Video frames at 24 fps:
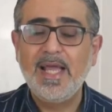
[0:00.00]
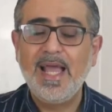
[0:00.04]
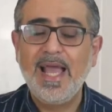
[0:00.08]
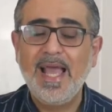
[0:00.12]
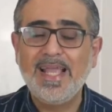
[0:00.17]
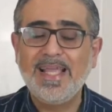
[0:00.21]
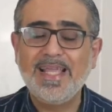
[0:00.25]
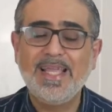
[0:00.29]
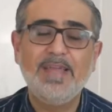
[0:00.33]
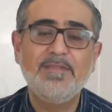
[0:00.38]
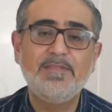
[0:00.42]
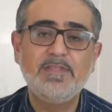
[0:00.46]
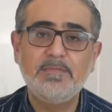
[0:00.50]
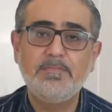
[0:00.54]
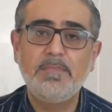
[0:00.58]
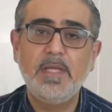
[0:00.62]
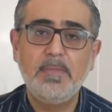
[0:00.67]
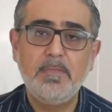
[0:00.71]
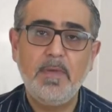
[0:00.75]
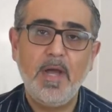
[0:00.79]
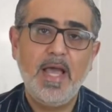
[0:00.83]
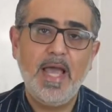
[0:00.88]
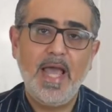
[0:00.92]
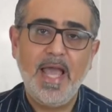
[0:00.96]
and gives me
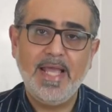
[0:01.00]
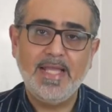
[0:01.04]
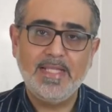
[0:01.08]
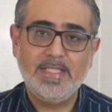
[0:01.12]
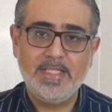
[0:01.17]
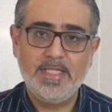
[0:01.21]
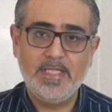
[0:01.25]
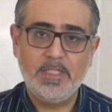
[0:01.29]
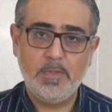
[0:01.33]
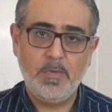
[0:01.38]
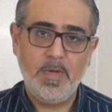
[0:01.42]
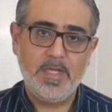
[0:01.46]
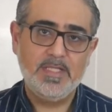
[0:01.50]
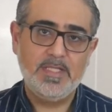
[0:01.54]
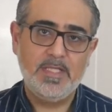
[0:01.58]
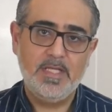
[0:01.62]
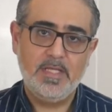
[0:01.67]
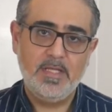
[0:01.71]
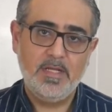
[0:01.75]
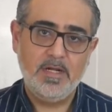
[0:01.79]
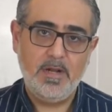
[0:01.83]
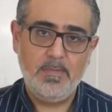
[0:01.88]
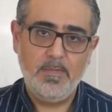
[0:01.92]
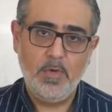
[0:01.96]
my 80-20
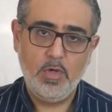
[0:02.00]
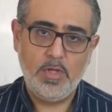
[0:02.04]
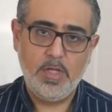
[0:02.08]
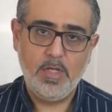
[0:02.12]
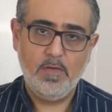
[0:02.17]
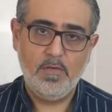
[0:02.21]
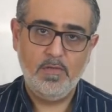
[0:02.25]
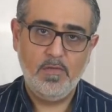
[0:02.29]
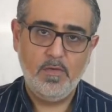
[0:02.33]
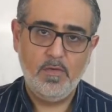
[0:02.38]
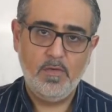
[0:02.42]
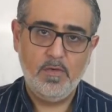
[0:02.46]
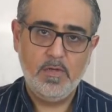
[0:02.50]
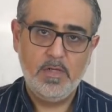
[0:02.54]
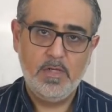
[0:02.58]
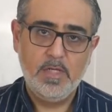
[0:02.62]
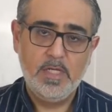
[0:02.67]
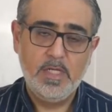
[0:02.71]
that I'm looking for.